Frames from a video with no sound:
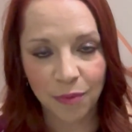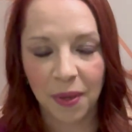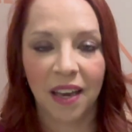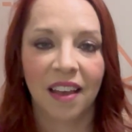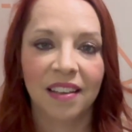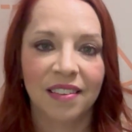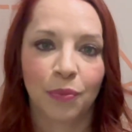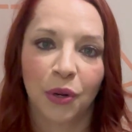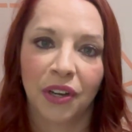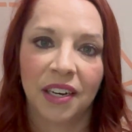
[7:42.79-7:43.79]
because
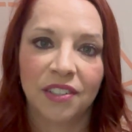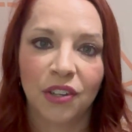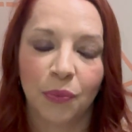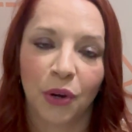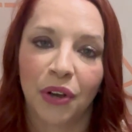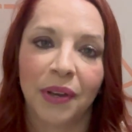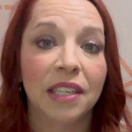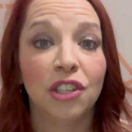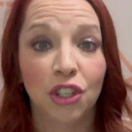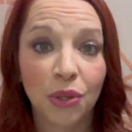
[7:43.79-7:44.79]
we're going
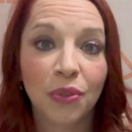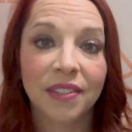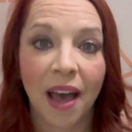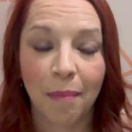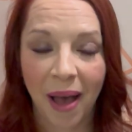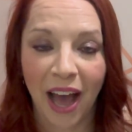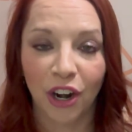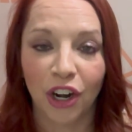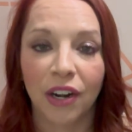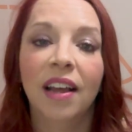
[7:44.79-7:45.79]
to use that
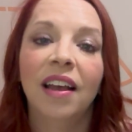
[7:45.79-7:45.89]
pattern